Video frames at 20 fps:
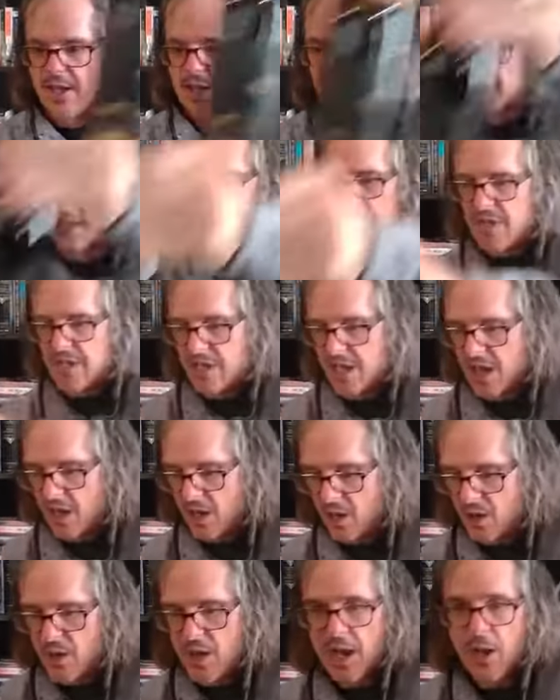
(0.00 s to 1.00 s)
Let me
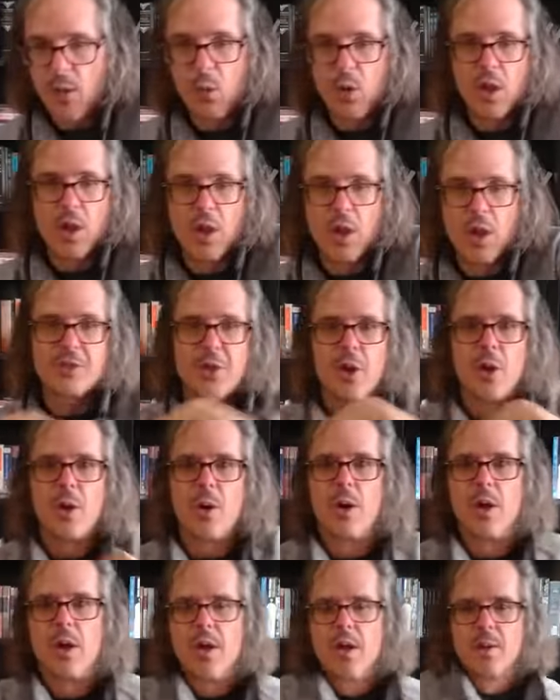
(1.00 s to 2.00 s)
know. I will
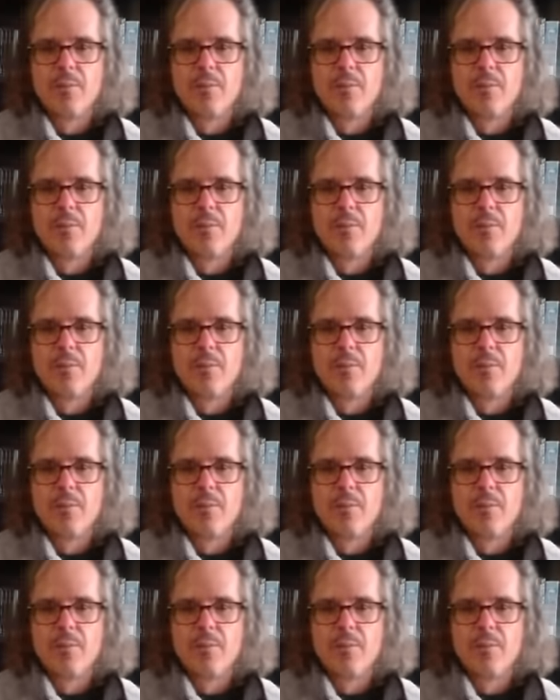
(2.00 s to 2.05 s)
also